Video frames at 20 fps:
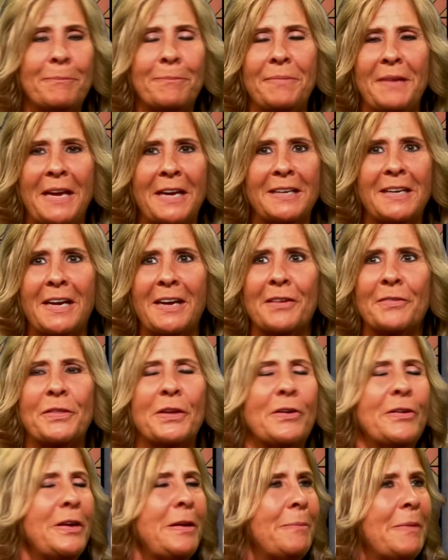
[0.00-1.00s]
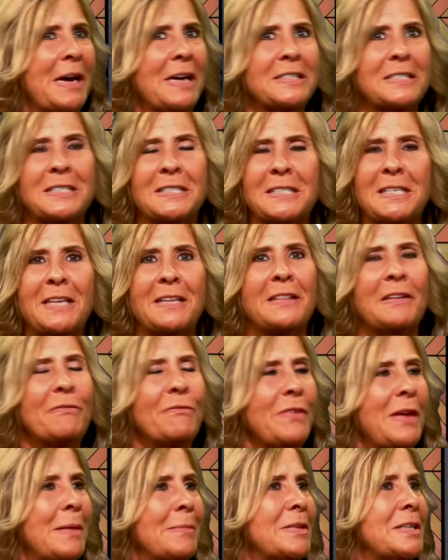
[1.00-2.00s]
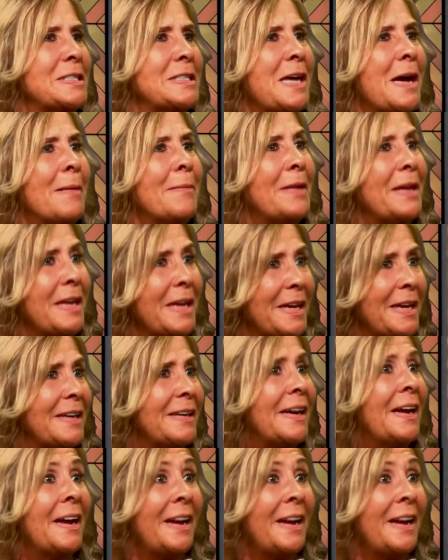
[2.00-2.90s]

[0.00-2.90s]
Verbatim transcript: handing out the goodie bags and seeing the families coming in